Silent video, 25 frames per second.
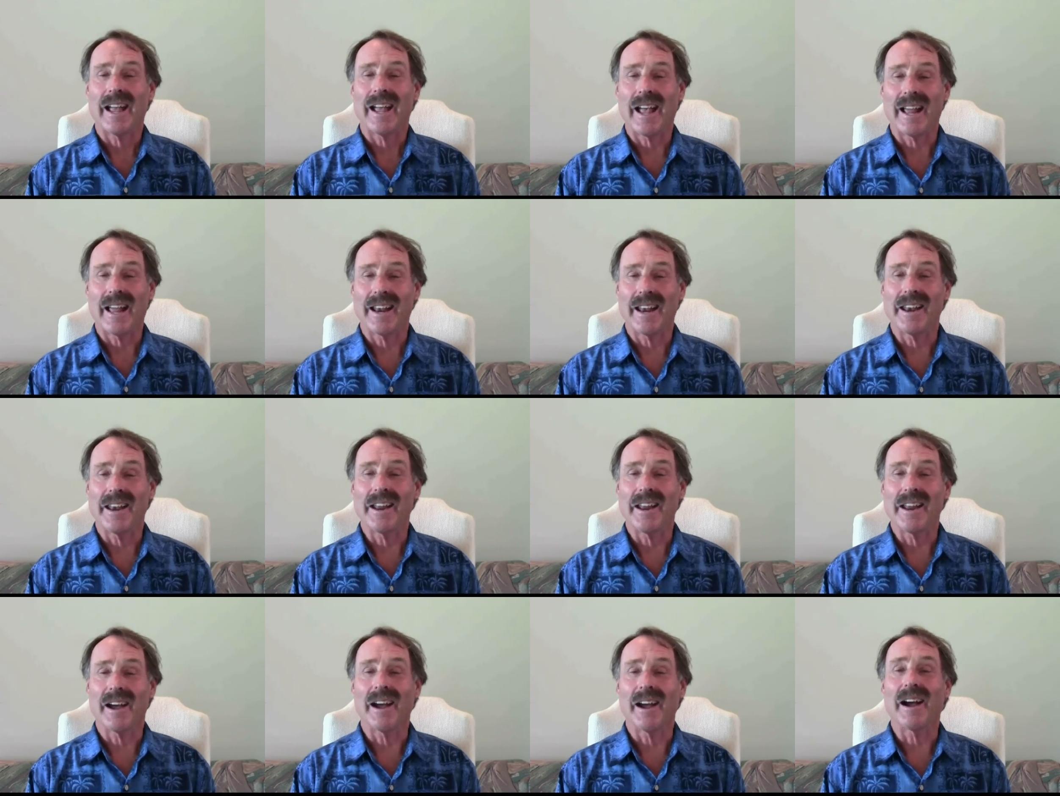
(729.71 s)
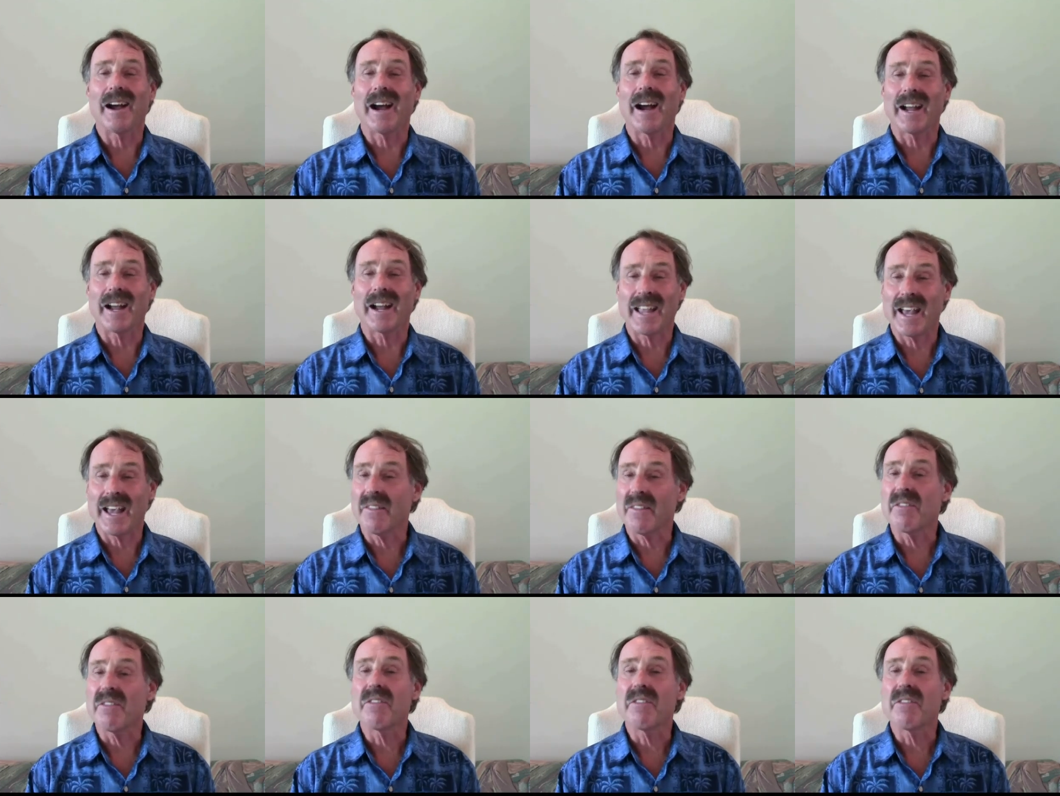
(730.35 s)
And
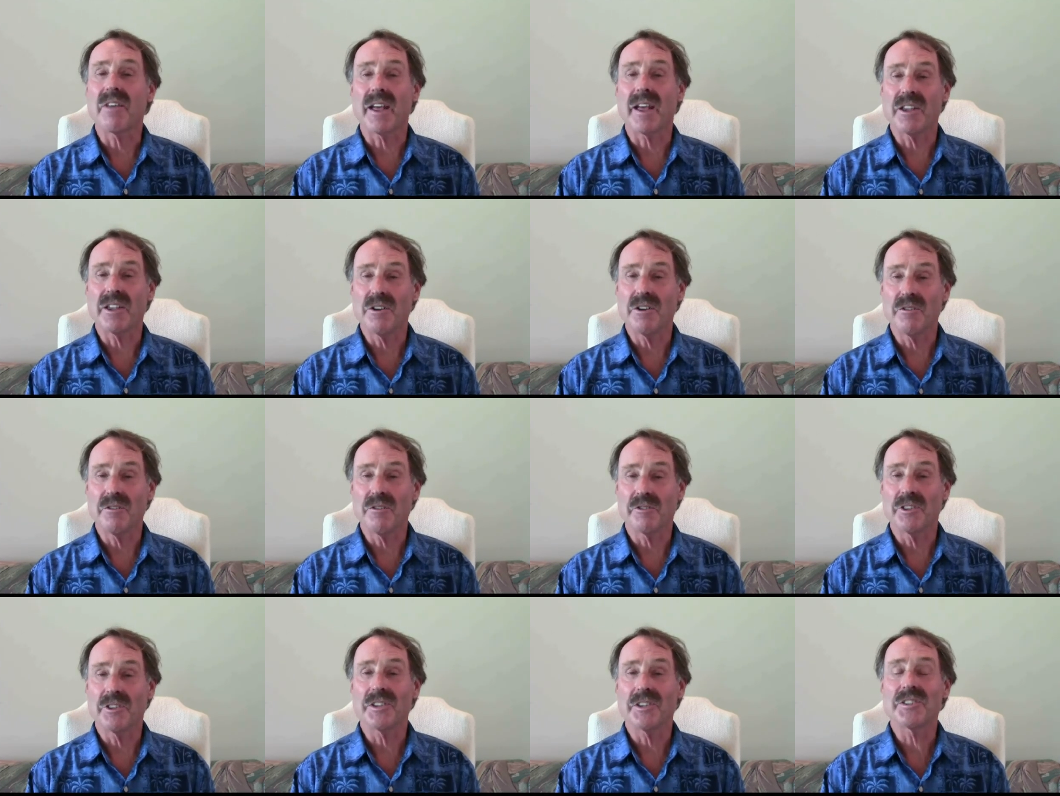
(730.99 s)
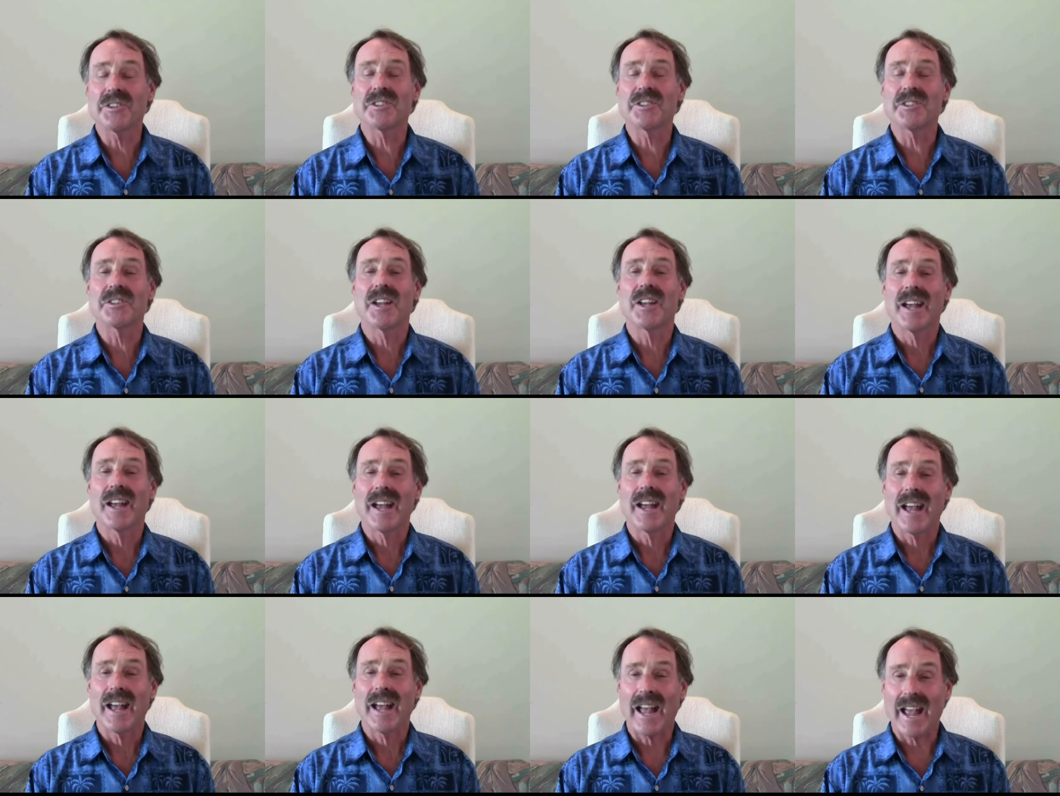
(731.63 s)
again, thank you for this,
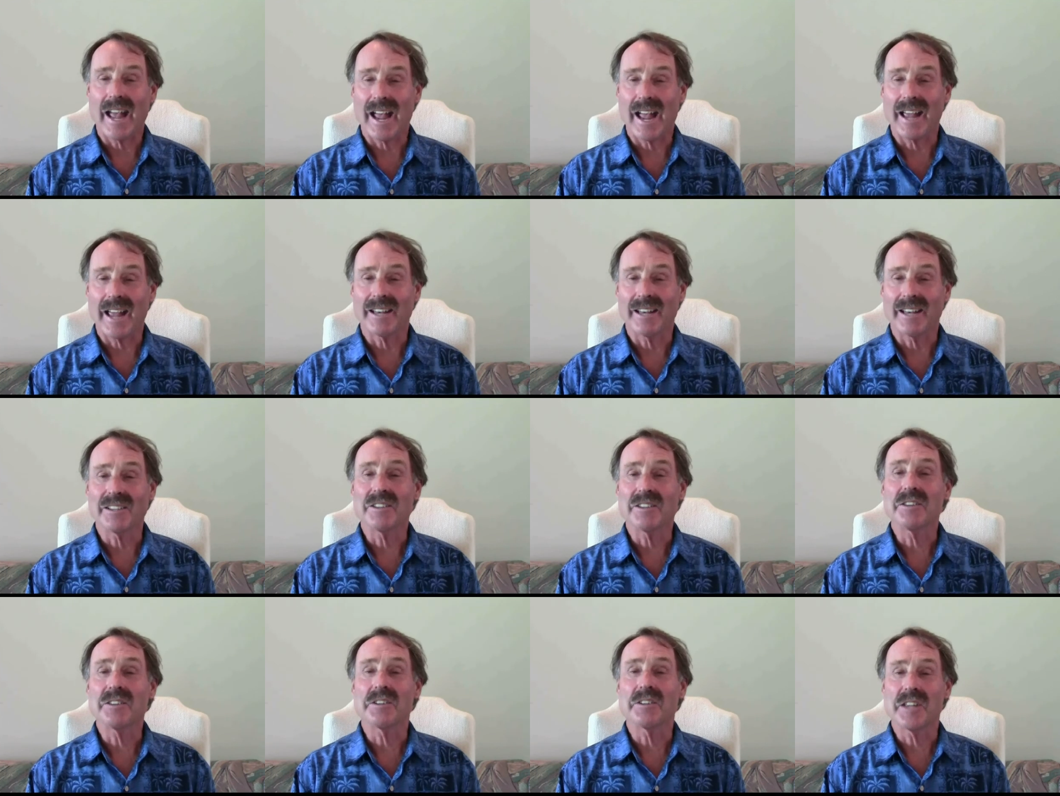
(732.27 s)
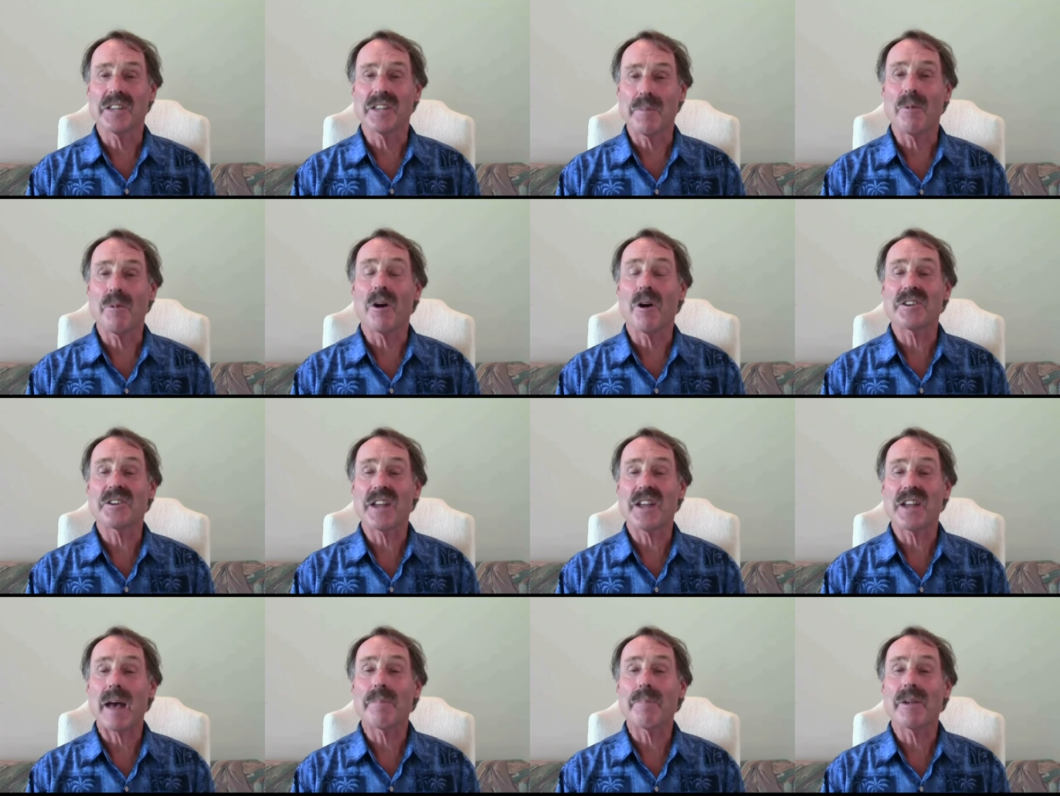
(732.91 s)
and keep
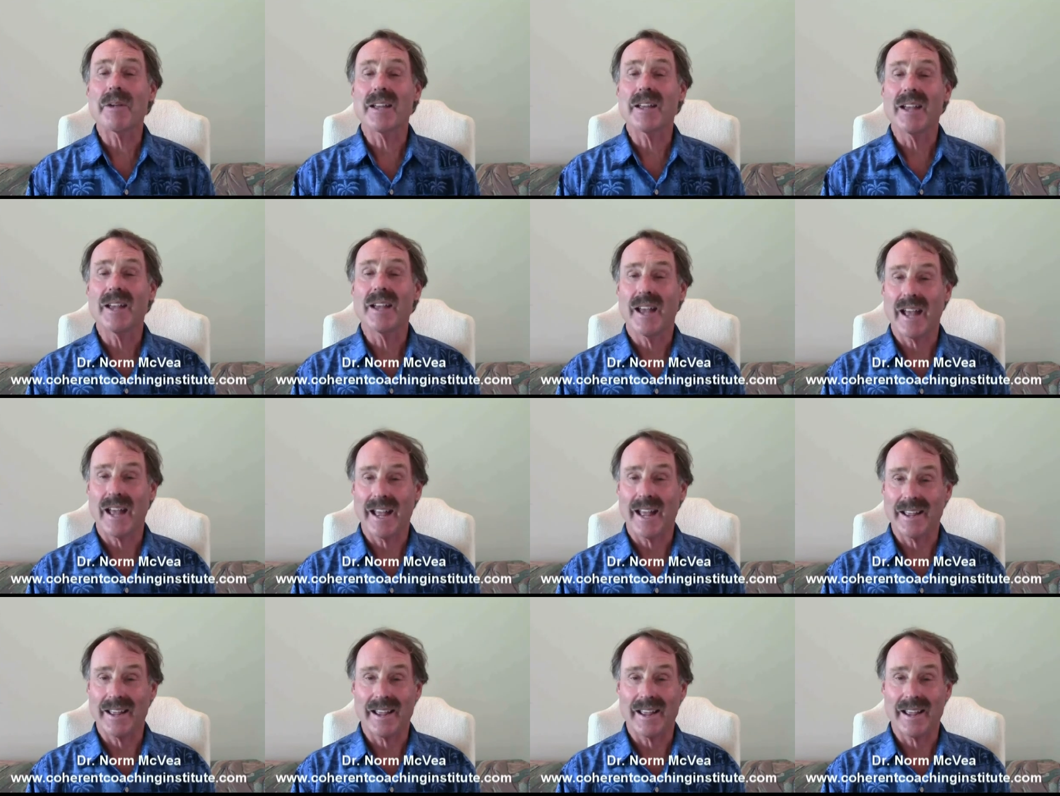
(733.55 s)
on tapping.